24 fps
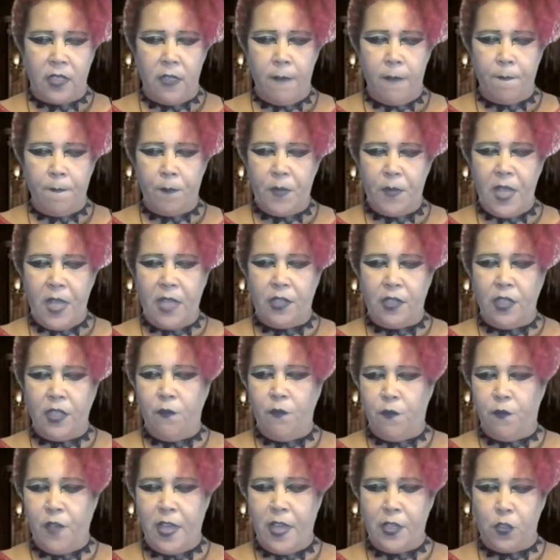that the
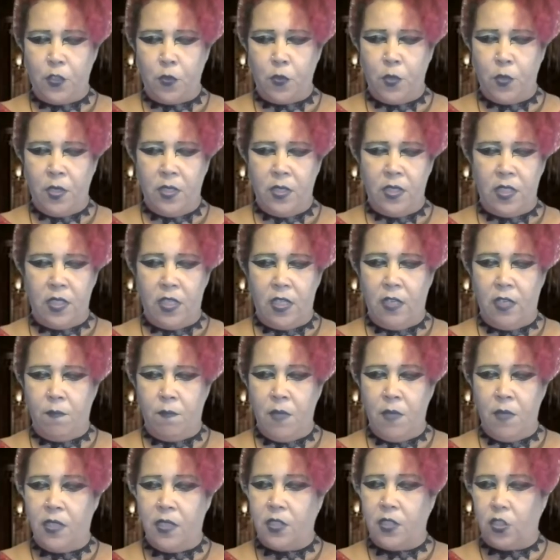Veterans
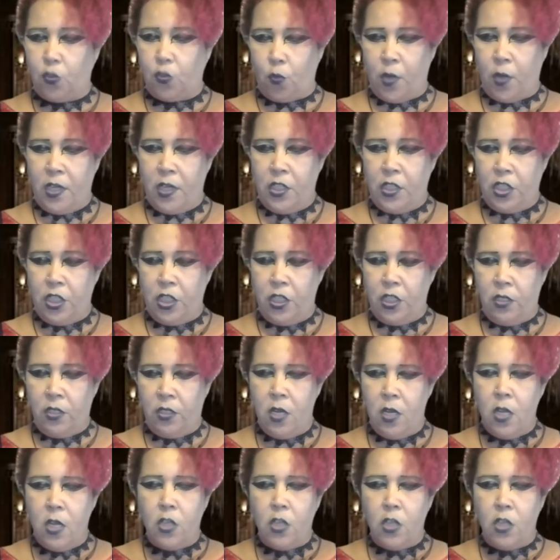Administration